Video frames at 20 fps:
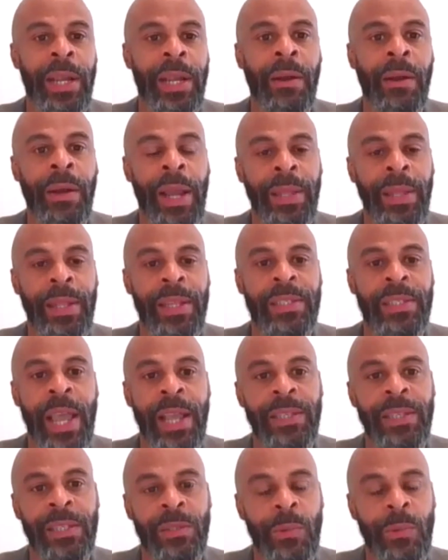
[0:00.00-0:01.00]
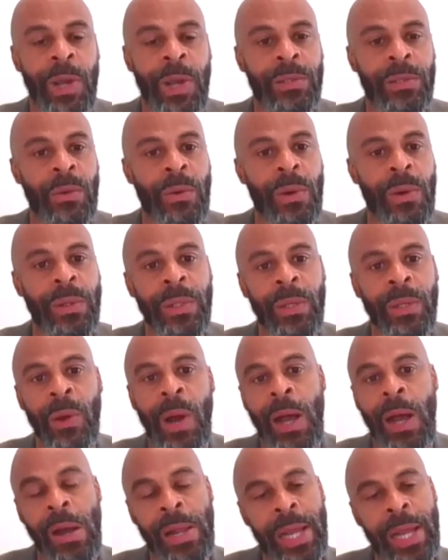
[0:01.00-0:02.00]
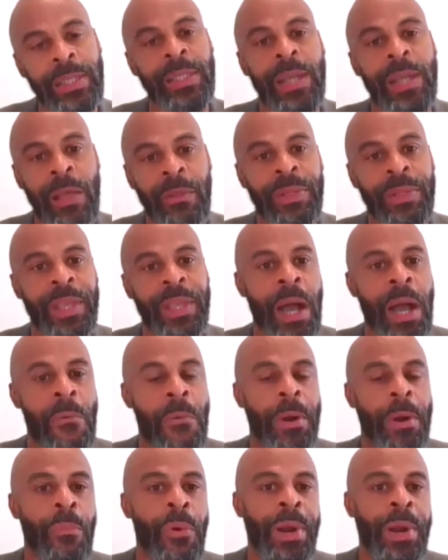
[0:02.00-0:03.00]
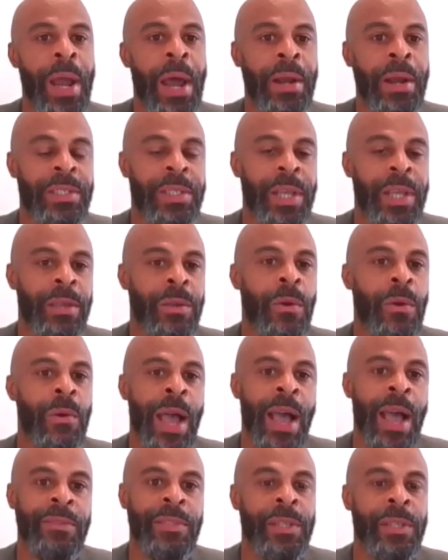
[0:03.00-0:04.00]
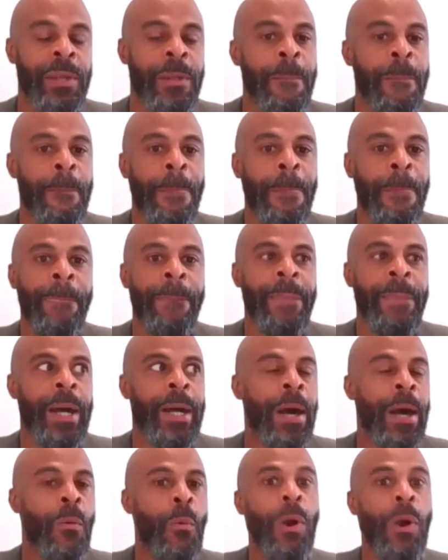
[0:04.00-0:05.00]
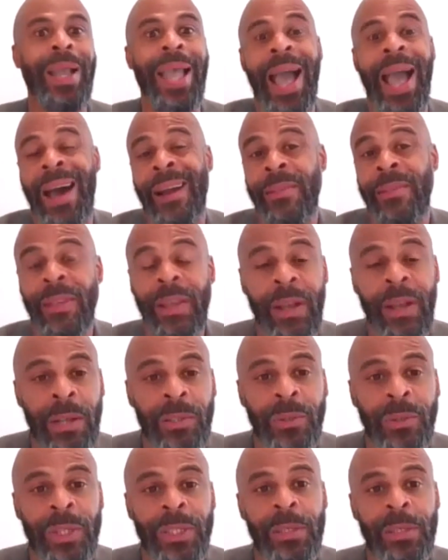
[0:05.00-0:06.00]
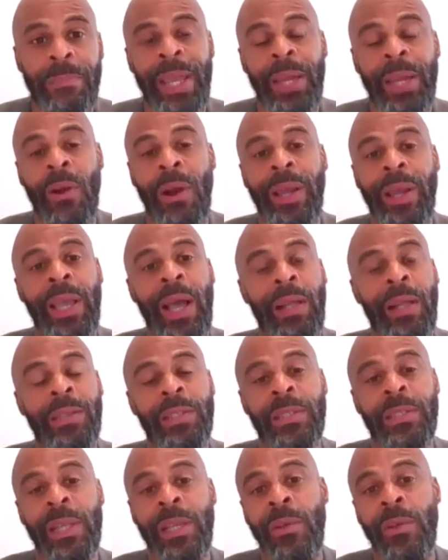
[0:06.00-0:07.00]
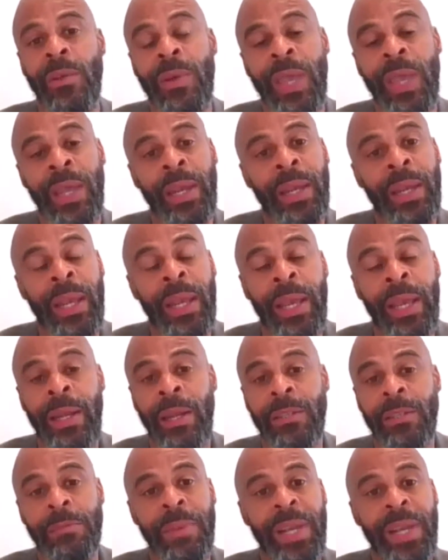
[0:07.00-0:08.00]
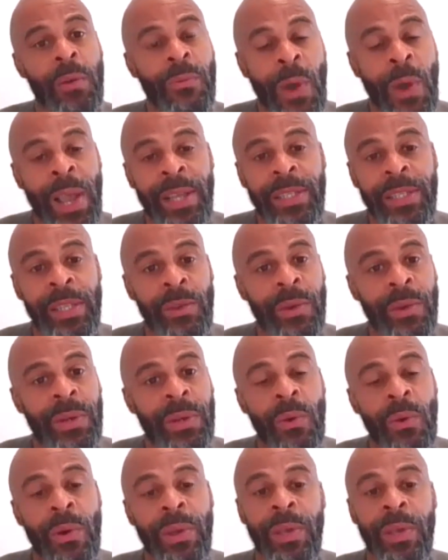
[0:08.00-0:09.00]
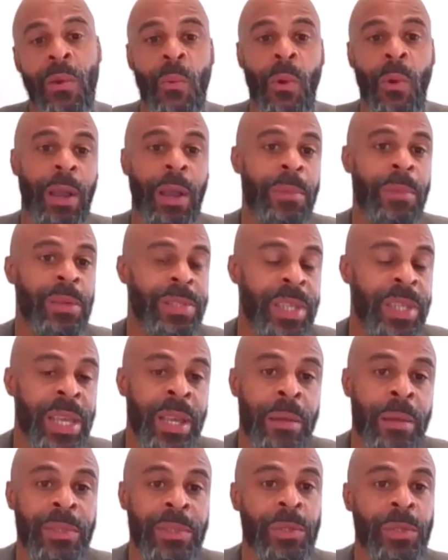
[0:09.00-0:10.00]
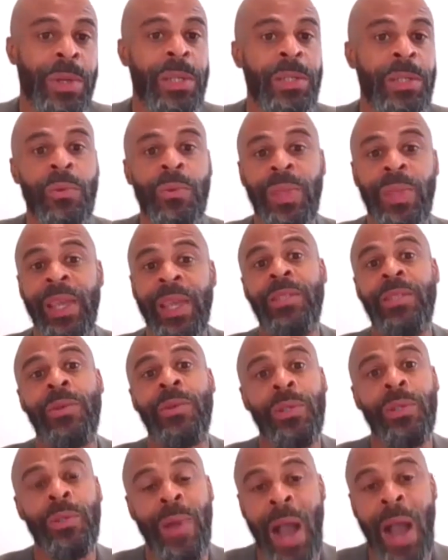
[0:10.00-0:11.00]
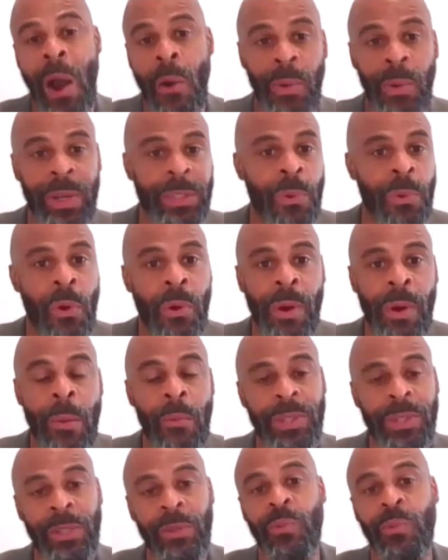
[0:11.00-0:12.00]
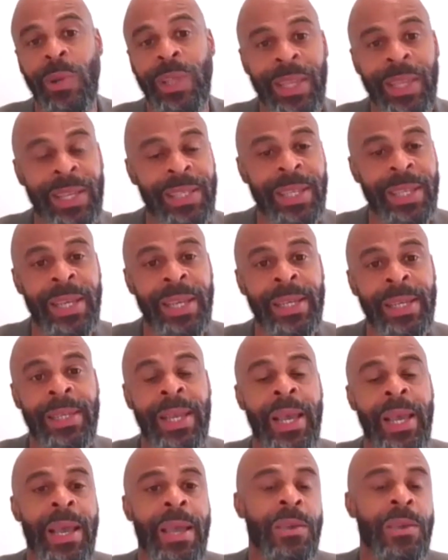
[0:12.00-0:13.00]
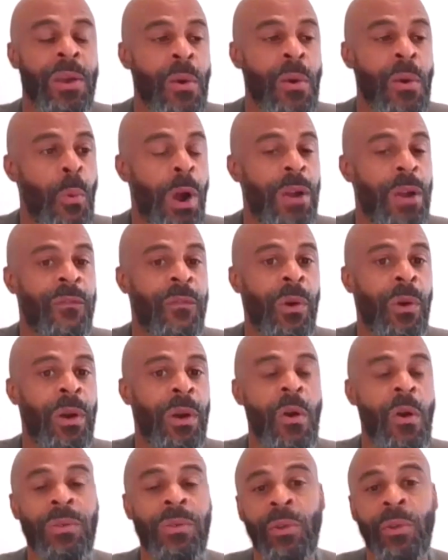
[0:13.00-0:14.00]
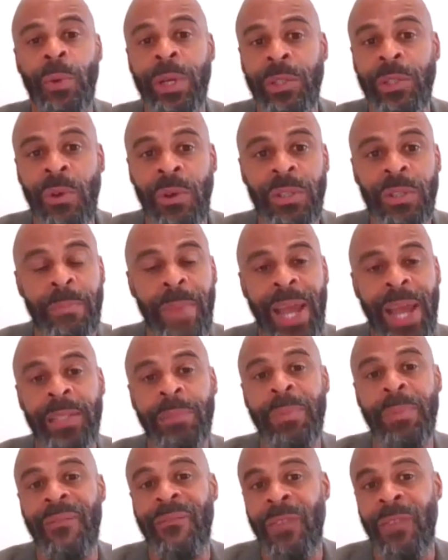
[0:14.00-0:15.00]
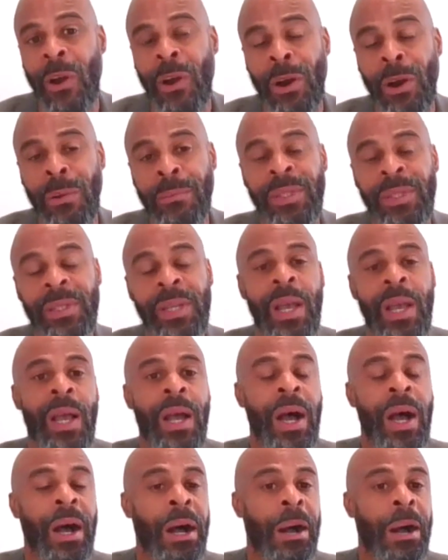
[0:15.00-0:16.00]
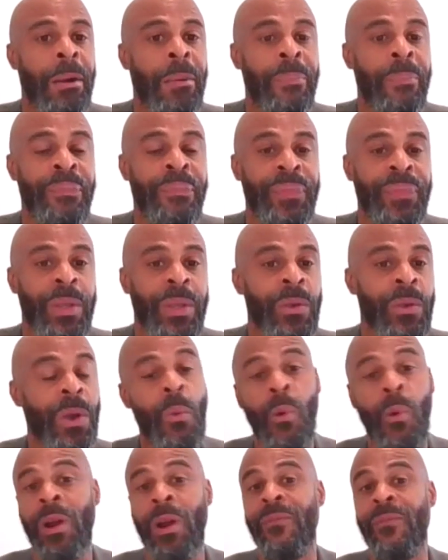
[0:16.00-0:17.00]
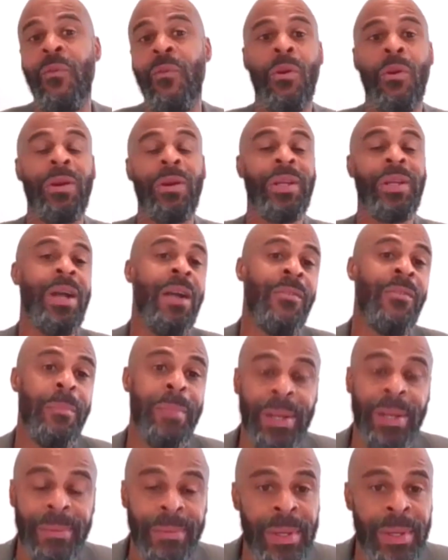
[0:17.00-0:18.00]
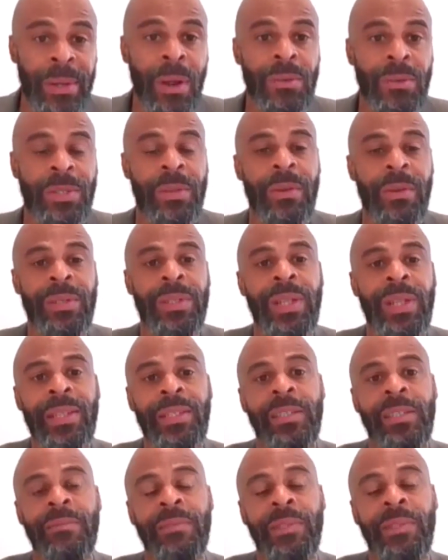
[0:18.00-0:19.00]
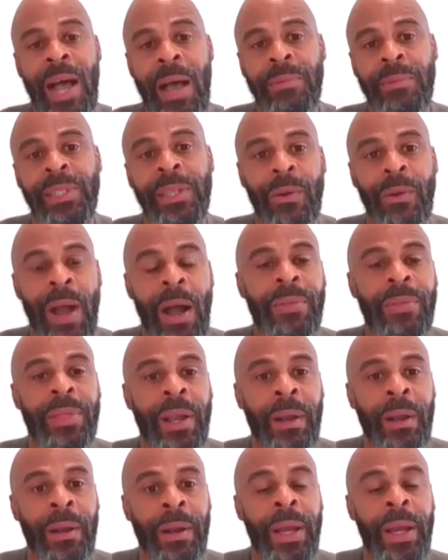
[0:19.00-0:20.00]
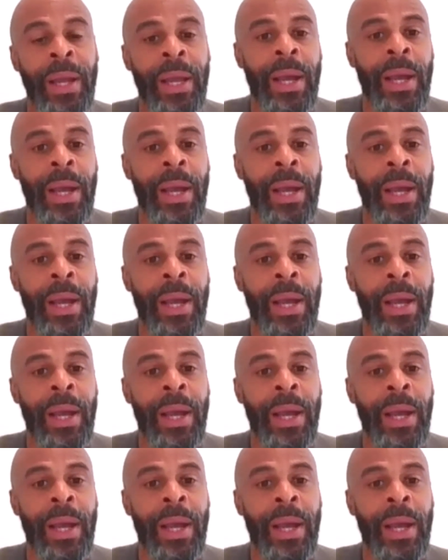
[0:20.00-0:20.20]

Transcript: here in the states as well. So you know that's another thing I want to point out is that you don't have to uh, work out of the country to be an archaeologist, and you can. There's many ways that you can do it. You can work at museums. You can do this. You can do outreach program, which is what this is. You can work for cultural resource management firms. Um, you can work for the government. You know, so there's lots of jobs that are out there.